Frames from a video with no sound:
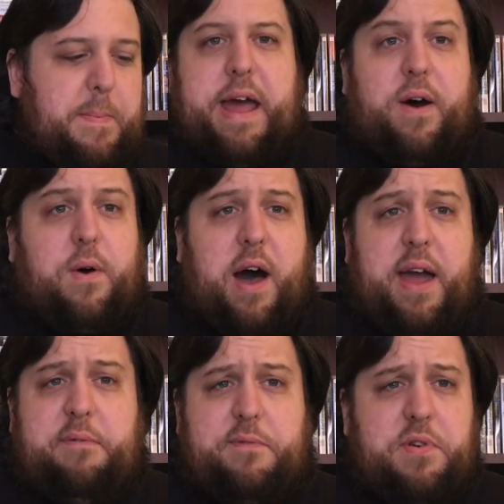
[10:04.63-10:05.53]
Now,
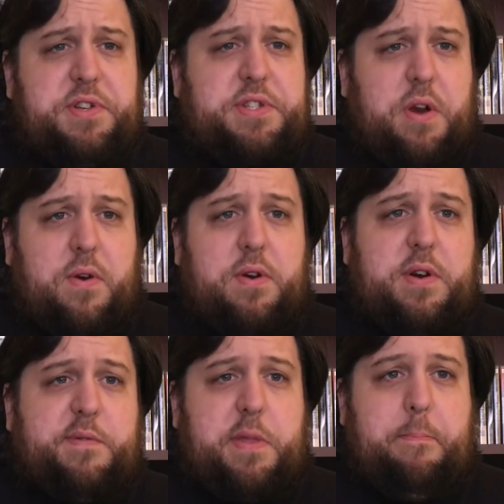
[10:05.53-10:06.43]
I first
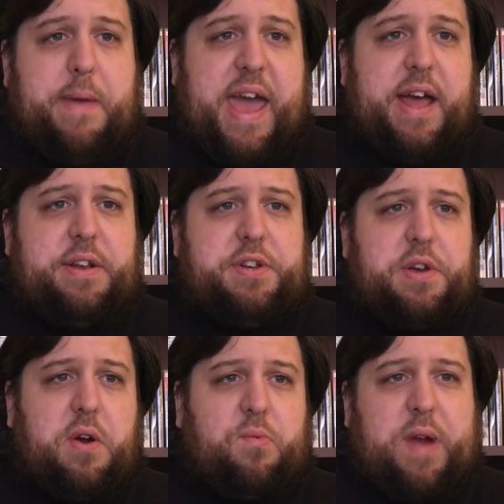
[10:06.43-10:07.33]
heard of the
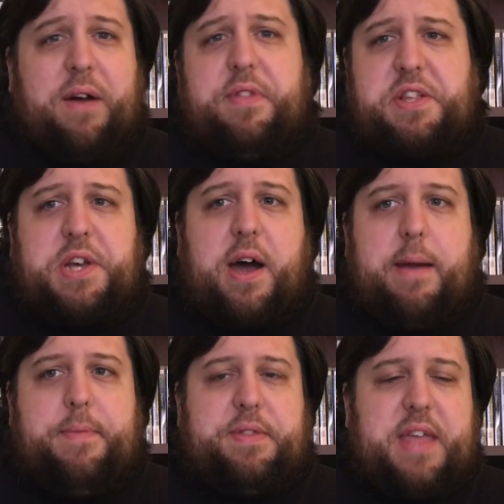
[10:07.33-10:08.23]
band around the
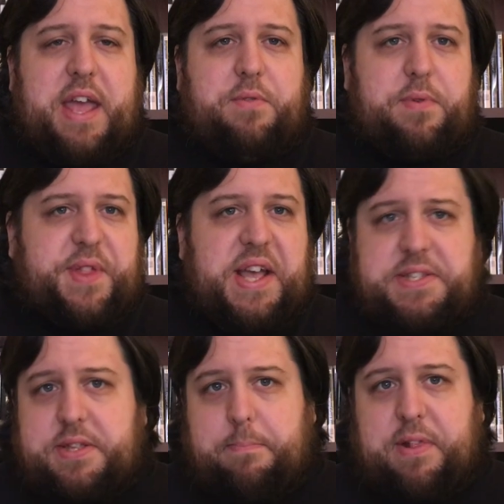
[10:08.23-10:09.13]
time that they had
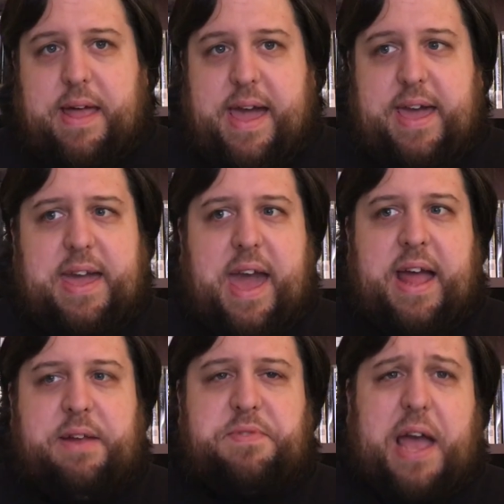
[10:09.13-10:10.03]
released The Plague,
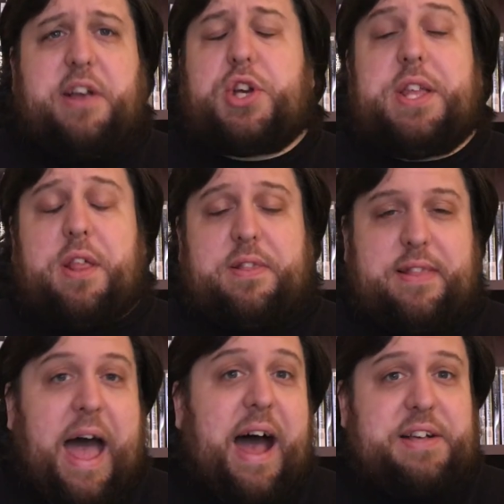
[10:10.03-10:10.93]
and it was actually the
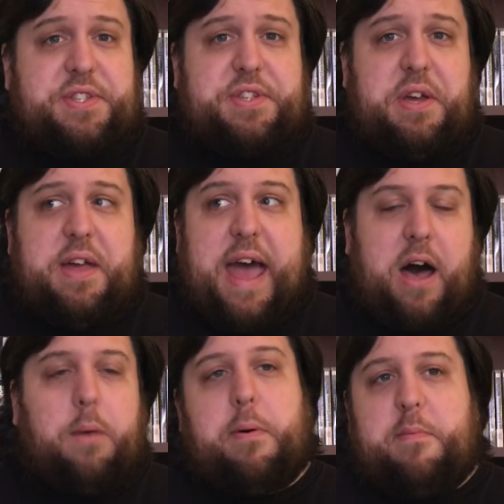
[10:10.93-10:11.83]
last
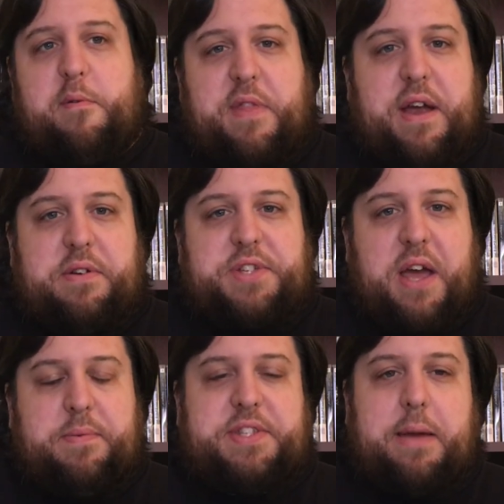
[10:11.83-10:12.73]
album of theirs
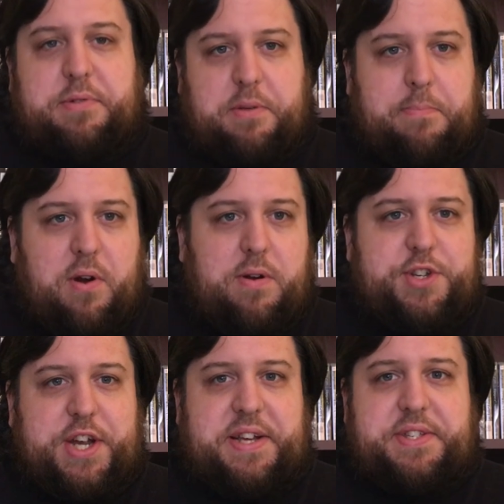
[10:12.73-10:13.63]
I was able to
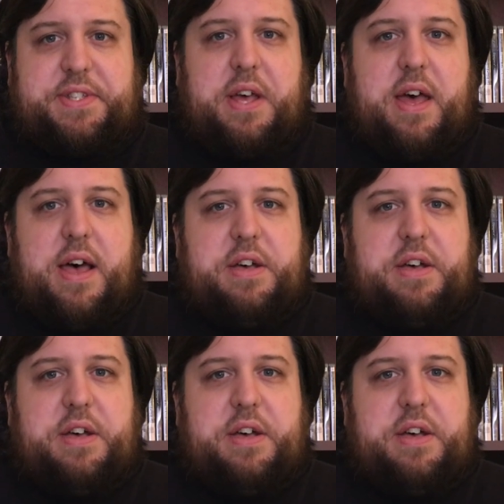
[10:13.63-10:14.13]
purchase.